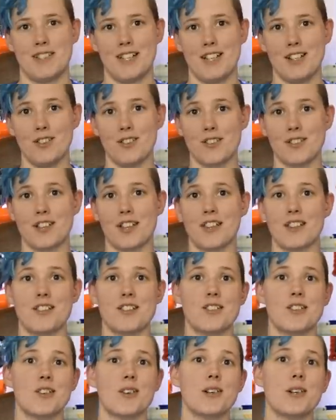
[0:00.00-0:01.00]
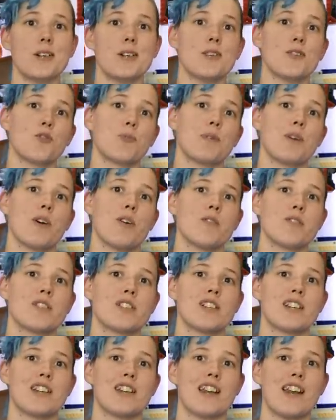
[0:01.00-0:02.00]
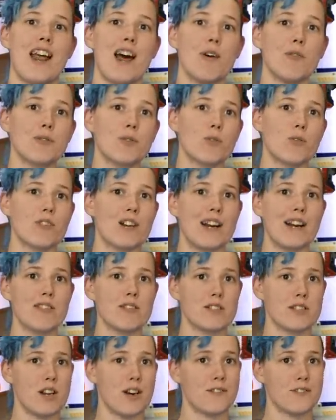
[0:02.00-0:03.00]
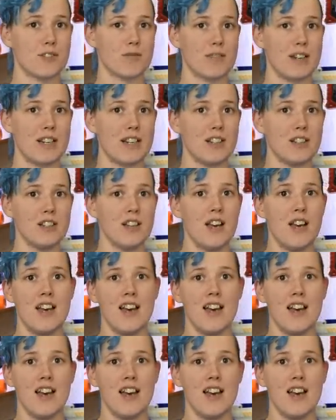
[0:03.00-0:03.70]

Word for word: It looks like this year it will be hosted in an outdoor airsoft arena,